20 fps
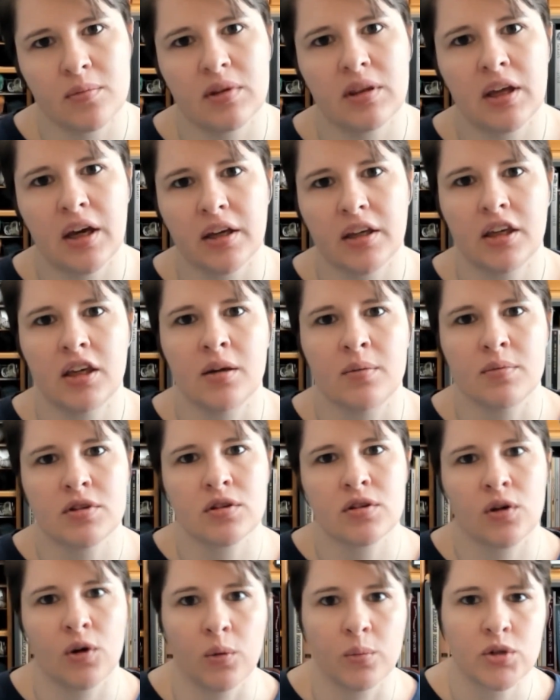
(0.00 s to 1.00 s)
that keeps
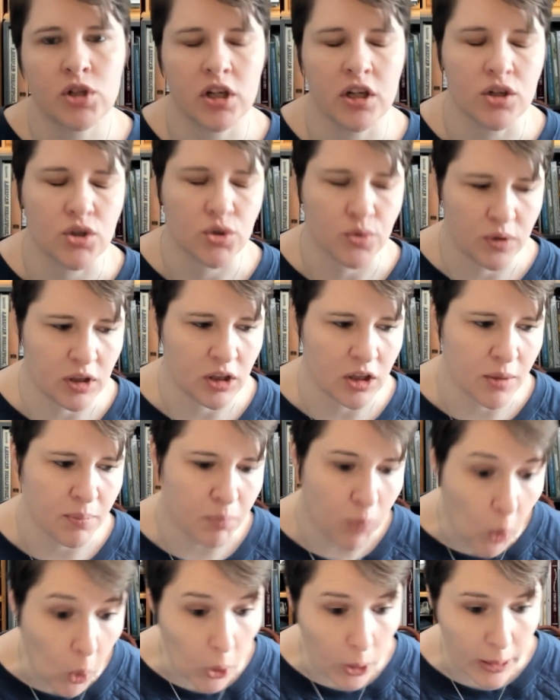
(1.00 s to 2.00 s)
scope change really
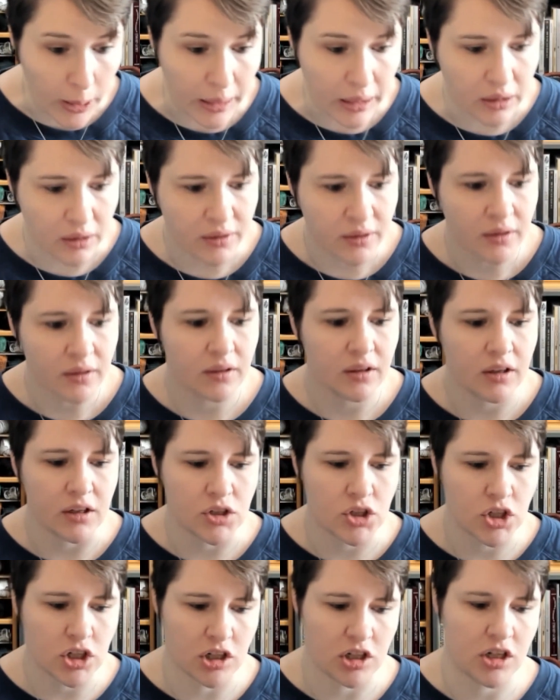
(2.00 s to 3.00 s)
boring. It
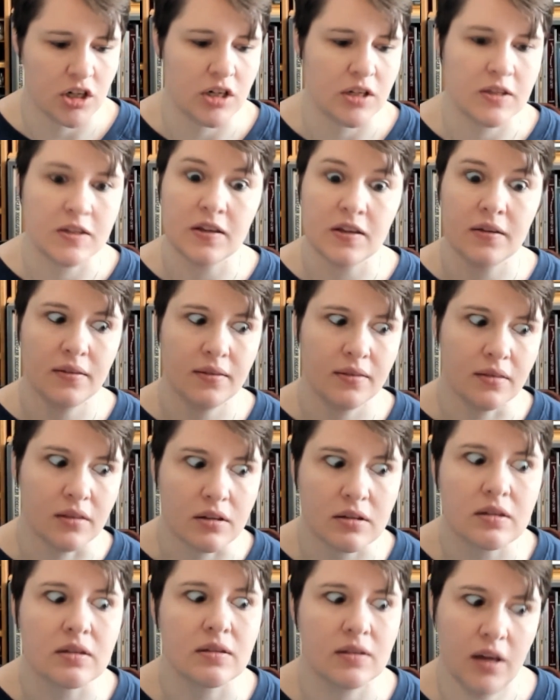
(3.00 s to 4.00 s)
turns
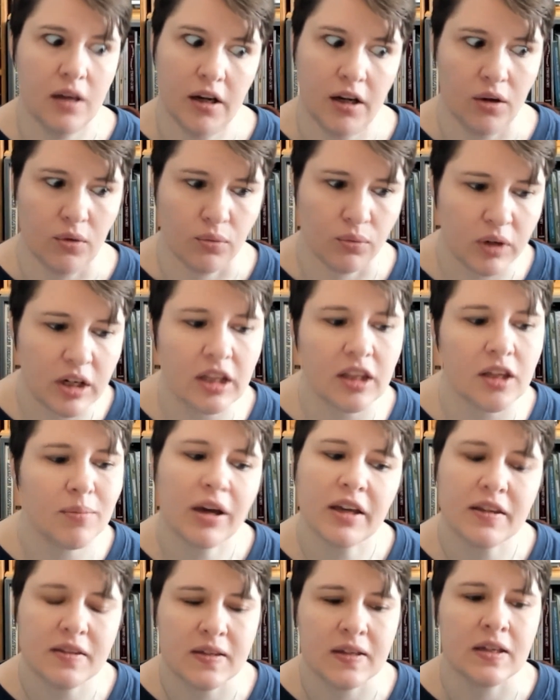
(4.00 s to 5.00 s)
this is getting really
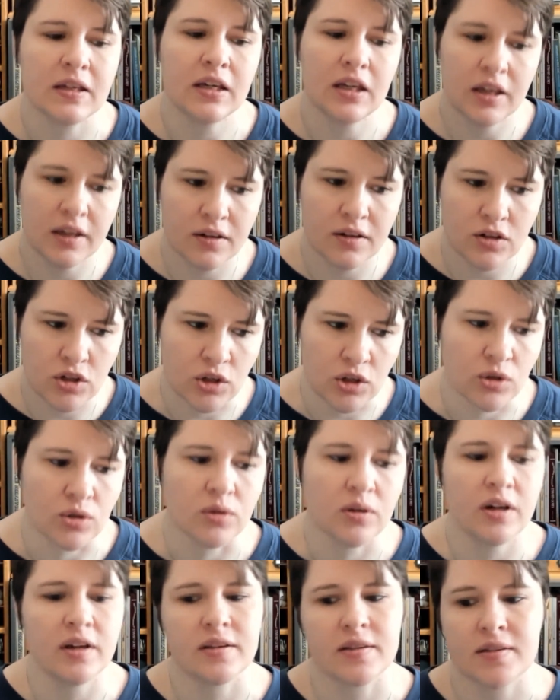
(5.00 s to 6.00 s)
messy into
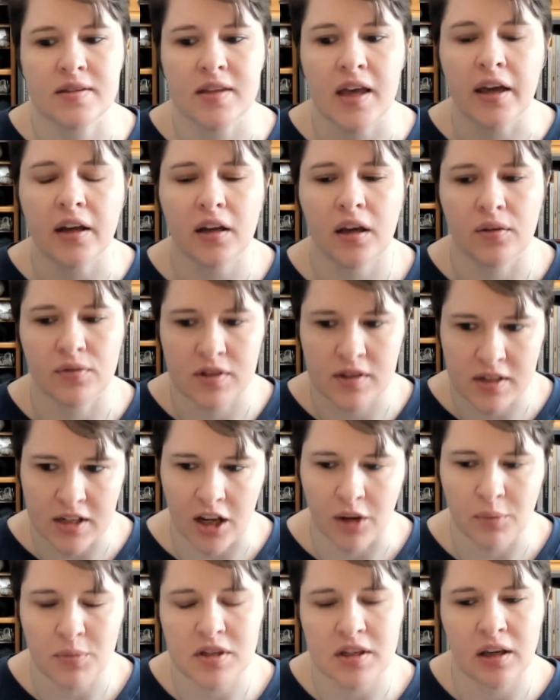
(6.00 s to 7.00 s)
a set of
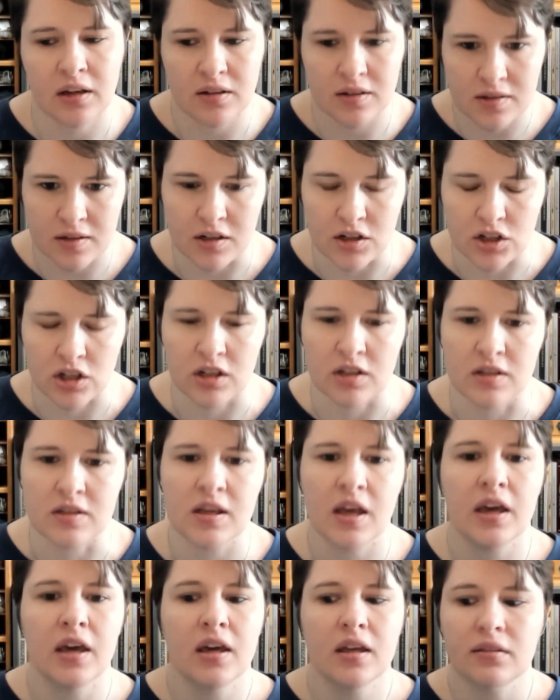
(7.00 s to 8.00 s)
steps and decisions
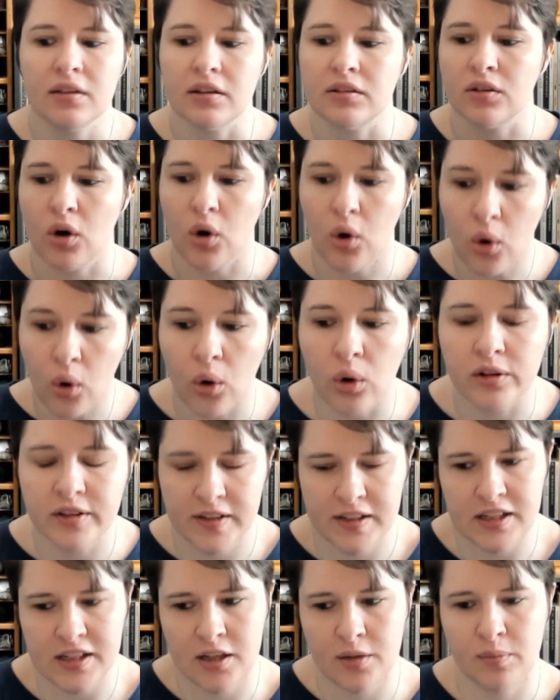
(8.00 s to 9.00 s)
that the whole
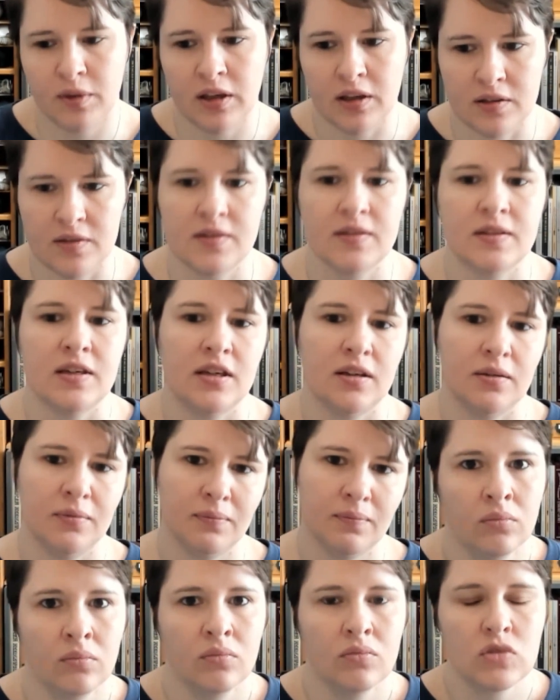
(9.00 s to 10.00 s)
team can see.
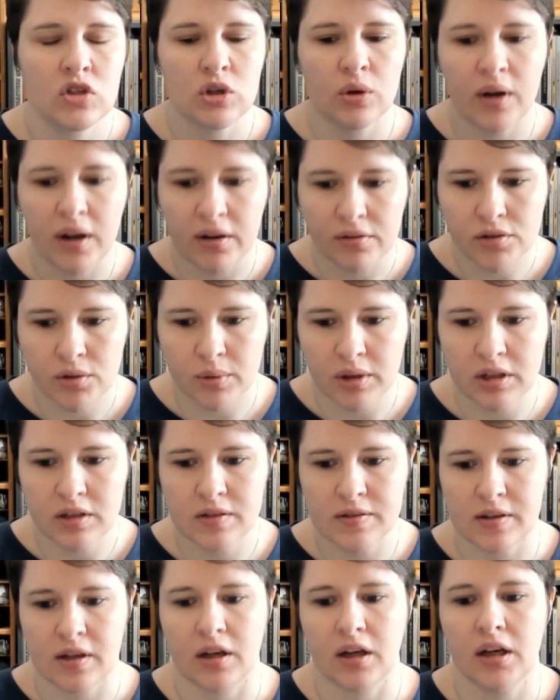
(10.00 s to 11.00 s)
So after we
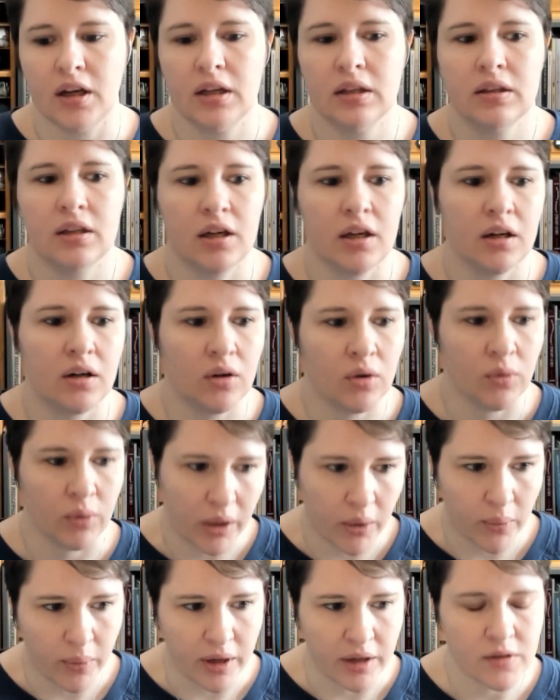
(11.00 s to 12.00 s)
decide that a
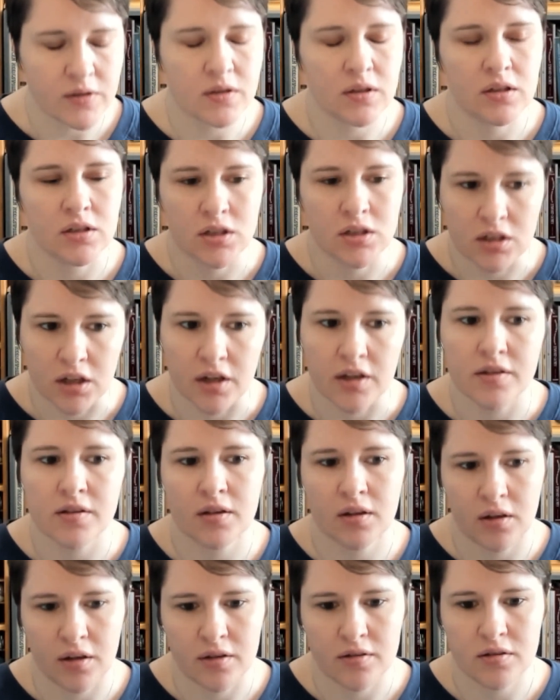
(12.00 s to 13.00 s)
request does
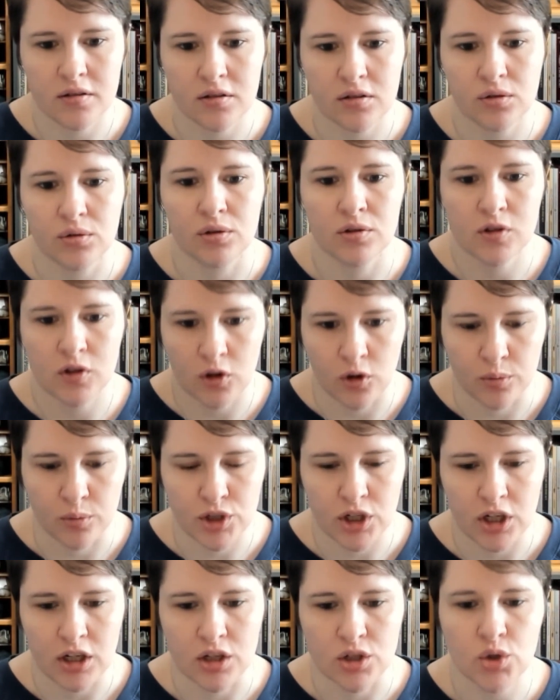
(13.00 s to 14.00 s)
constitute a scope
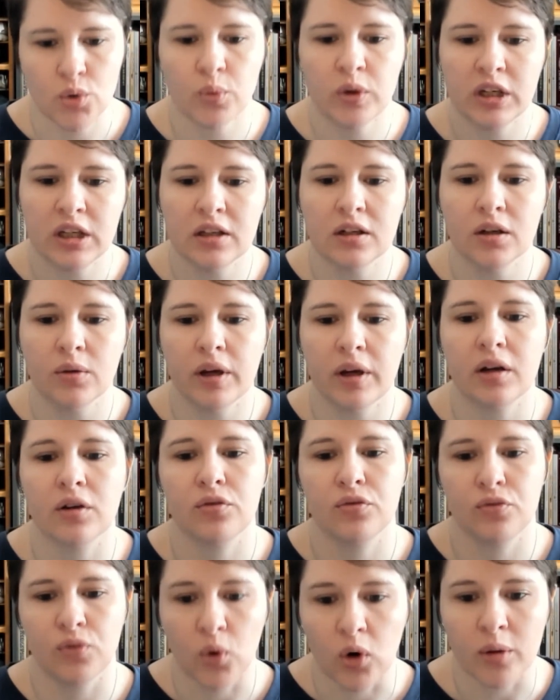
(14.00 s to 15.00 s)
change, we need a way to
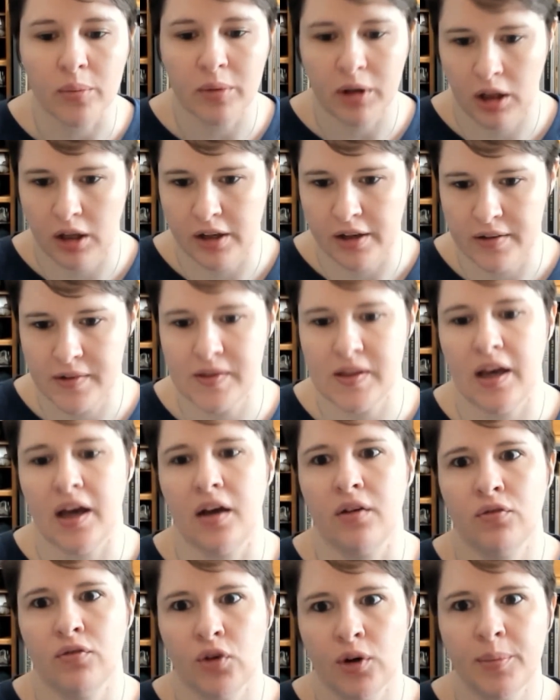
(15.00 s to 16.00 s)
formalize that
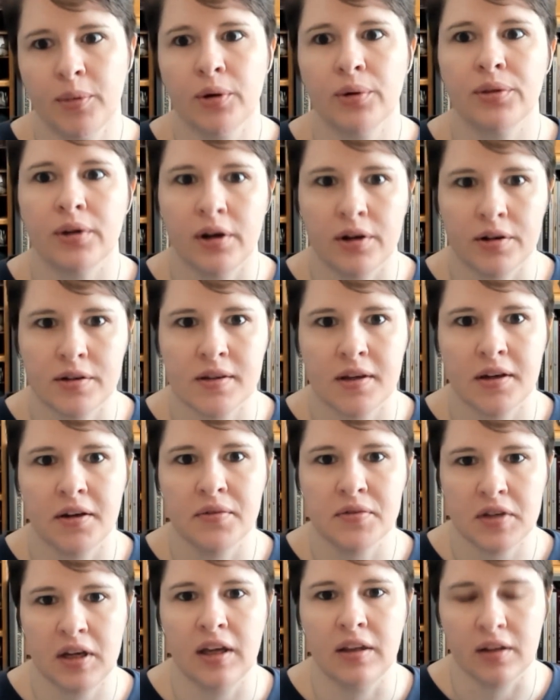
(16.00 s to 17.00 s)
for both ourselves
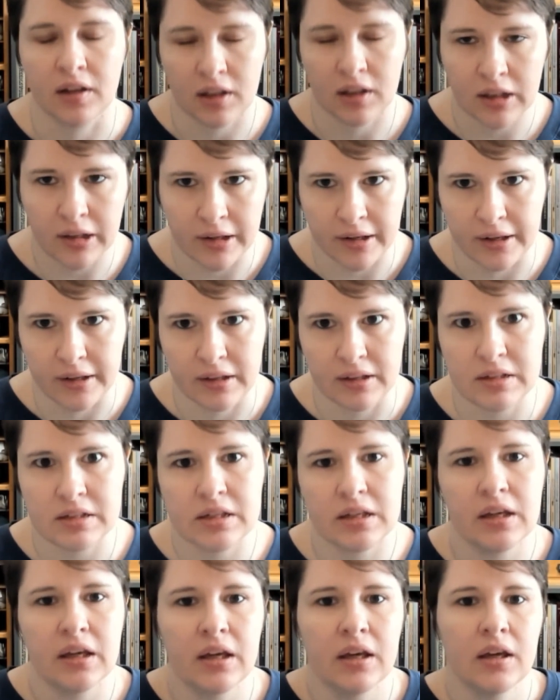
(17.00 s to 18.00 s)
and the client.
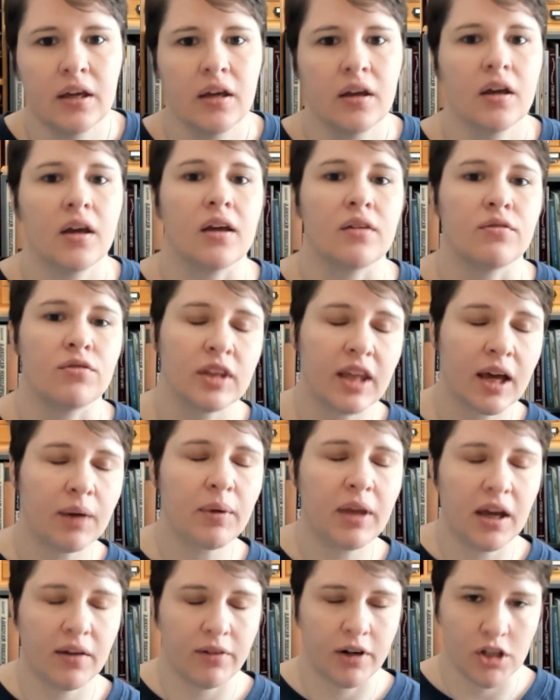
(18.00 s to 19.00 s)
And for that, we
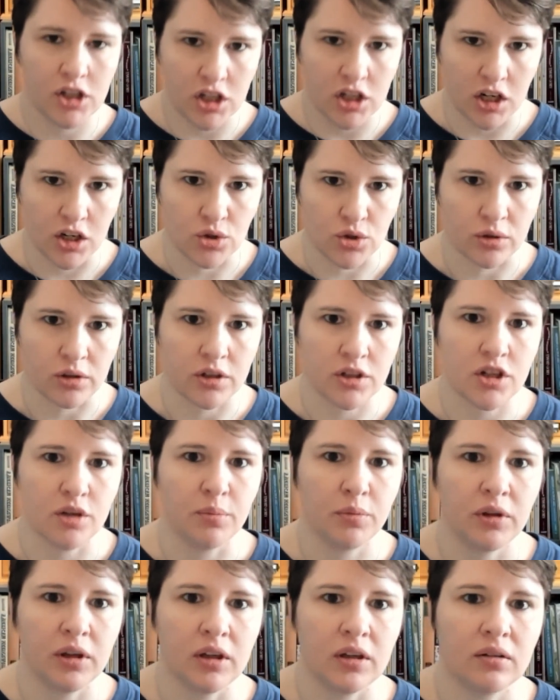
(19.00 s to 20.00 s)
have our change order
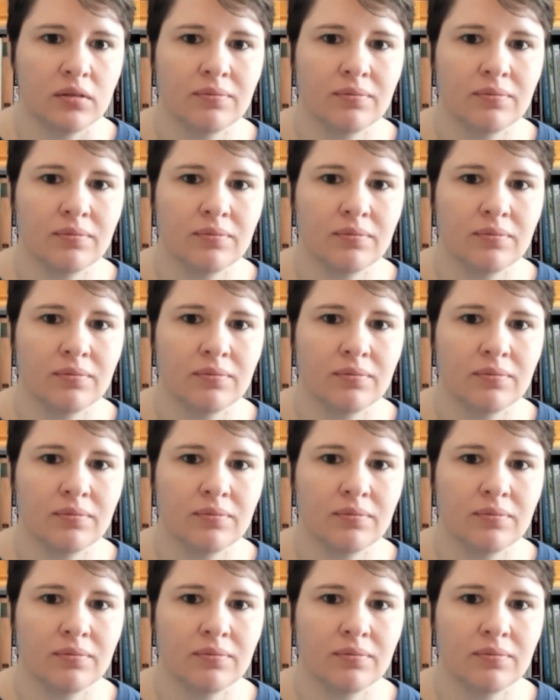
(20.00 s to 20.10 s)
template.